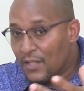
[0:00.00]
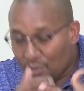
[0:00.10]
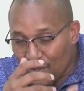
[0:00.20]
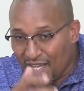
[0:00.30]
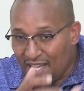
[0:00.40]

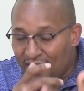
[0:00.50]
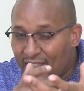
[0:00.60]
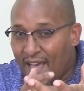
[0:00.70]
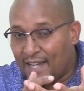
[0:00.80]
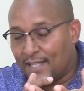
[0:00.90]
So in
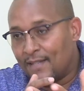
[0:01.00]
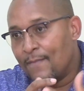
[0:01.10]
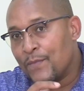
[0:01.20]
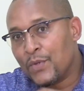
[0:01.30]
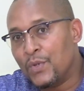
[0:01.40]
that,
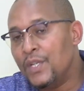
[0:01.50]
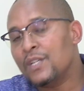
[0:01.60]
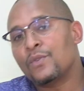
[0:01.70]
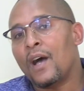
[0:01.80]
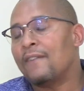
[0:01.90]
you
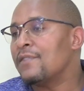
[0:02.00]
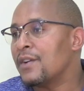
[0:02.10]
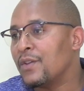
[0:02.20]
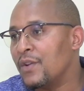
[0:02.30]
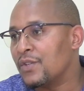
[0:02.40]
need to have a
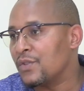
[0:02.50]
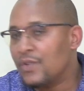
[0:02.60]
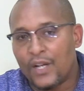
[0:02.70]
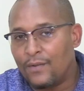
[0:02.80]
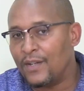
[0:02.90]
regulation.
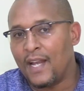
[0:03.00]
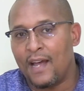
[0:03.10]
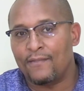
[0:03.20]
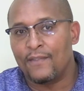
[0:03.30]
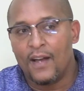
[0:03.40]
You cannot
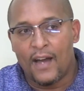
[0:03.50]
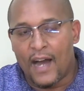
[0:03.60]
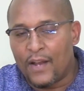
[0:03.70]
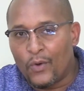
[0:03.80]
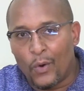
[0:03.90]
have
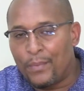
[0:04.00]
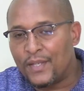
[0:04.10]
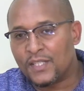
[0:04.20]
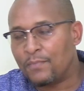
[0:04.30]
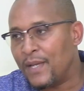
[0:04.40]
an
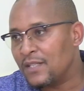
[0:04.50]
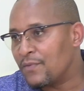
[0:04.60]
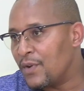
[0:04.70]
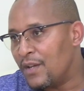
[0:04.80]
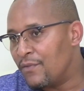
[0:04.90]
open space
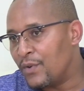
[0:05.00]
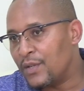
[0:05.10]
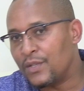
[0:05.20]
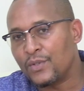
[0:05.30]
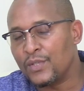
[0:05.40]
for
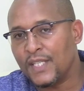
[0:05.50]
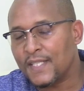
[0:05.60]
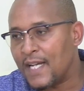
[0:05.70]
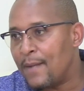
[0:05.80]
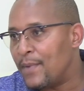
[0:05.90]
everyone to
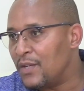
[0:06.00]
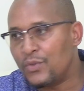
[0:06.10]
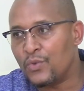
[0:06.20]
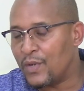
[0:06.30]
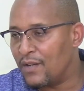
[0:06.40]
just come and
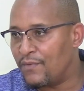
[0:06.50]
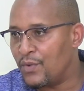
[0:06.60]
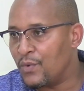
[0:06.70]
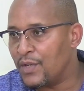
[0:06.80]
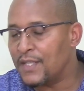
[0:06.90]
do whatever
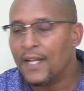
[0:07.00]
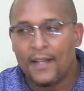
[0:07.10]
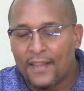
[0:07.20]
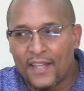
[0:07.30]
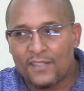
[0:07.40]
you want.
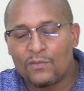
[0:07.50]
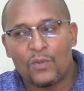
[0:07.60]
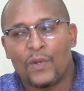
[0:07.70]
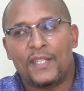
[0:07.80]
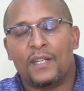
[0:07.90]
That's
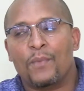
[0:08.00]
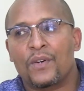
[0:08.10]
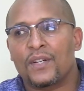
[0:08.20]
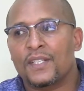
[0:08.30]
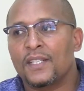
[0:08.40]
not what
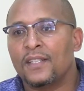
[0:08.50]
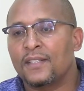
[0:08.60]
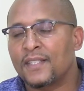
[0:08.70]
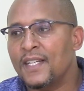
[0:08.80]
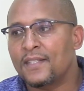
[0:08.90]
democracy
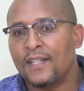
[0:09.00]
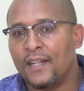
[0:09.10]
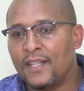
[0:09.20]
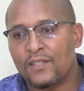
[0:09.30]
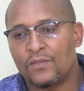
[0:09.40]
says,
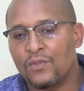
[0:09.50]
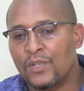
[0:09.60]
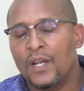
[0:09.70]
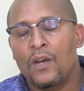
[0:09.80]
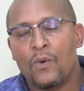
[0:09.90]
and that's
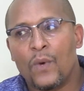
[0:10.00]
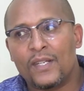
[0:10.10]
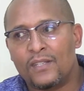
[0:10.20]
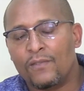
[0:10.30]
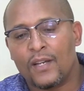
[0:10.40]
not
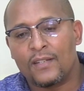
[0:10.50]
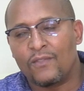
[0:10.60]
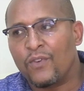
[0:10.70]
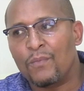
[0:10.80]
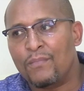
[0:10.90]
what
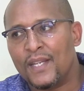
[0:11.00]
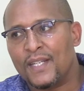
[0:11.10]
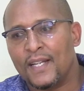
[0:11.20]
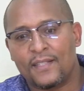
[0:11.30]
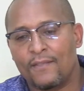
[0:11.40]
development
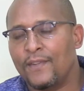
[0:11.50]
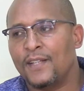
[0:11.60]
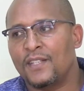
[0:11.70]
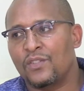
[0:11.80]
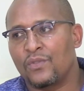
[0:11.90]
and
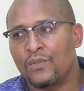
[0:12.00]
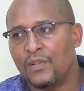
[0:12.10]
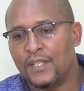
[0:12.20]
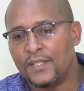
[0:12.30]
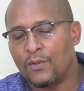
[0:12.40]
civilization
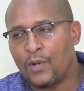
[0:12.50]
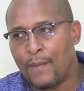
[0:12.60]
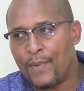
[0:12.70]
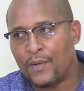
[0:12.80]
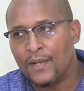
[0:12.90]
is all
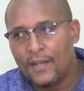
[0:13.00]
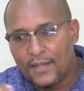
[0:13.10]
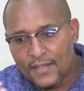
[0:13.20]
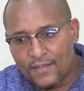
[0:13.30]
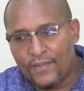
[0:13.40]
about.
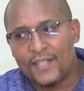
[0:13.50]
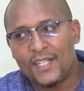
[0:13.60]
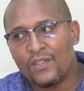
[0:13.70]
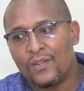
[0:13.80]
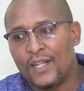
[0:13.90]

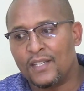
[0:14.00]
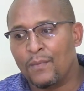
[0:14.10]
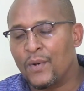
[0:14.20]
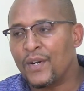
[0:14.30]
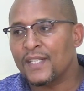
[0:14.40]
Civilization and
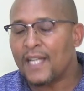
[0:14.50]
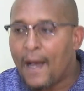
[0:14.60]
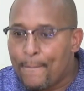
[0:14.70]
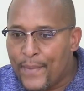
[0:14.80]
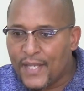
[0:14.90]
democracy
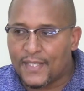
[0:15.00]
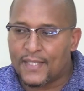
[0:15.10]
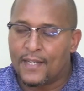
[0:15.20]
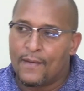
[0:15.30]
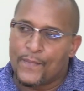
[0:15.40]
are
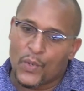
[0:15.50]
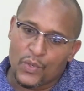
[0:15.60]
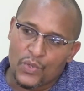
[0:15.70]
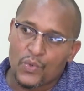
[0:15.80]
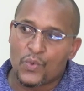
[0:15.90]
based
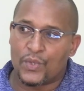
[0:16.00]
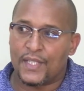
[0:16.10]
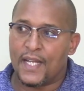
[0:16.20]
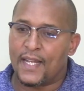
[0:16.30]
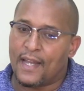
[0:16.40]
on
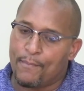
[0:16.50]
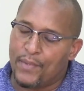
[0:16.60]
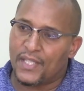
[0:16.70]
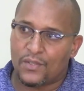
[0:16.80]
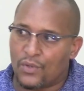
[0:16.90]
rules and are
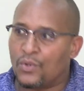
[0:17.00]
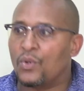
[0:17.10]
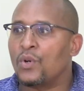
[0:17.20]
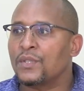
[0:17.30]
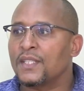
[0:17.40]
based on
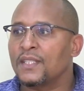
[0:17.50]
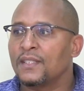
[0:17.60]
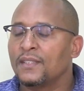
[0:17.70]
laws.